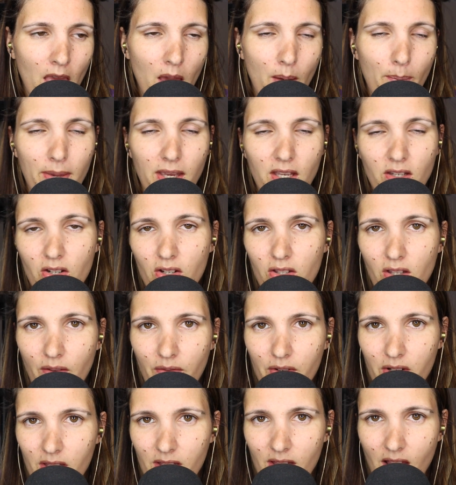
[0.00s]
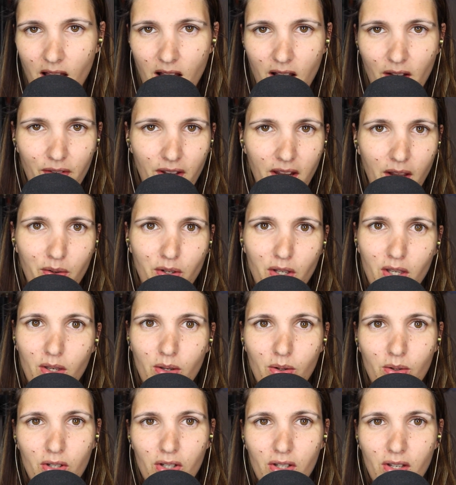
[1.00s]
pictures of herself and how
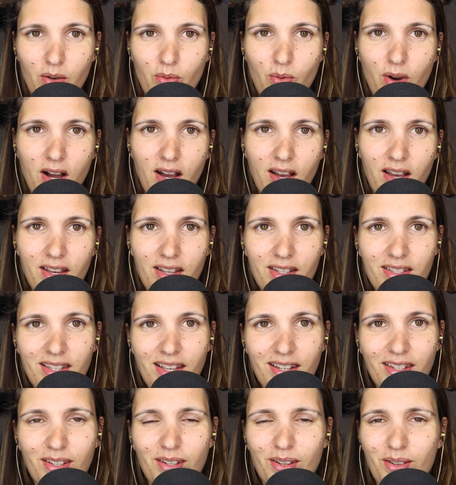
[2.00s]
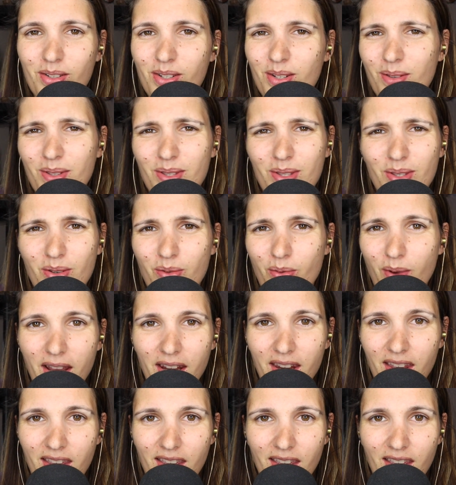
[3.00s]
cute she was. And, she was
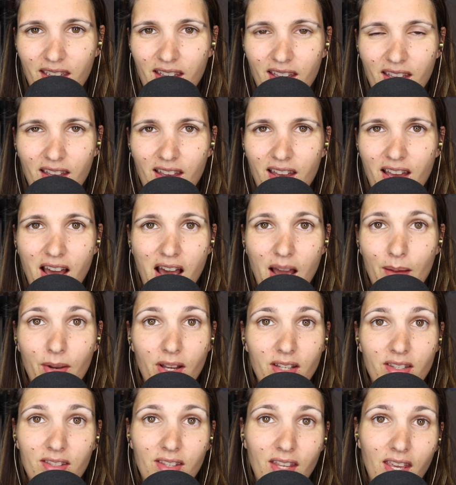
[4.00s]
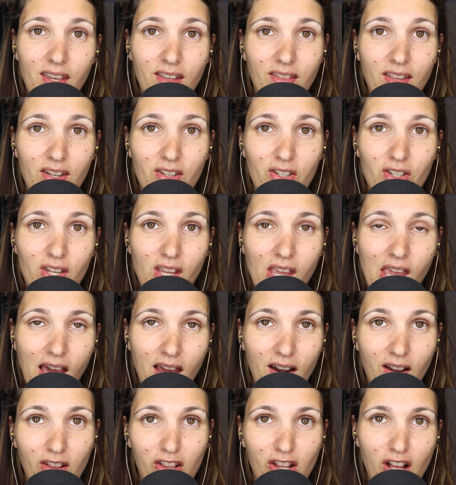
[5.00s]
20. I'm not saying that she
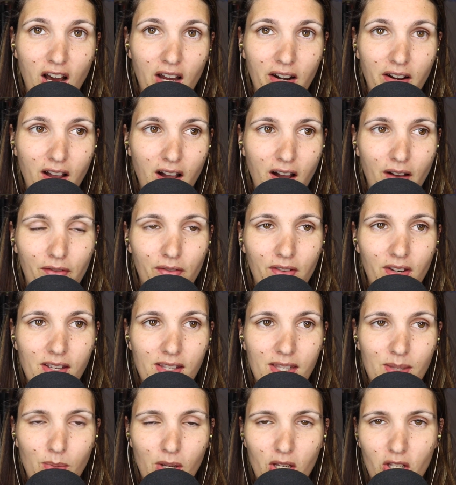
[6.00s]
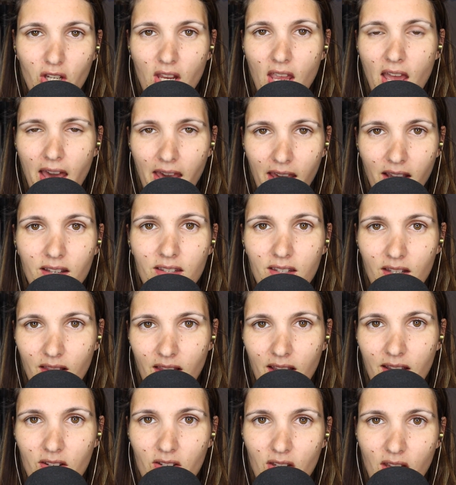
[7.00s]
had a lot of confidence, but she acted
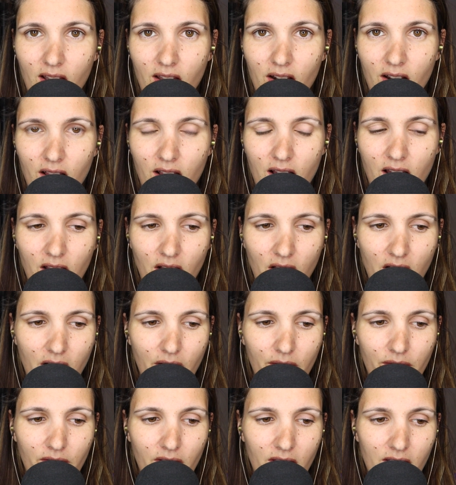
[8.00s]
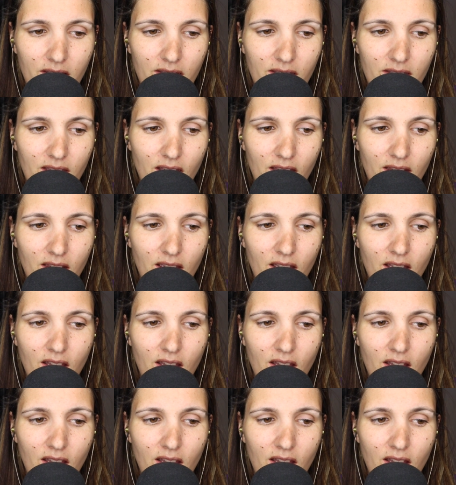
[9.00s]
like she had a lot of confidence. And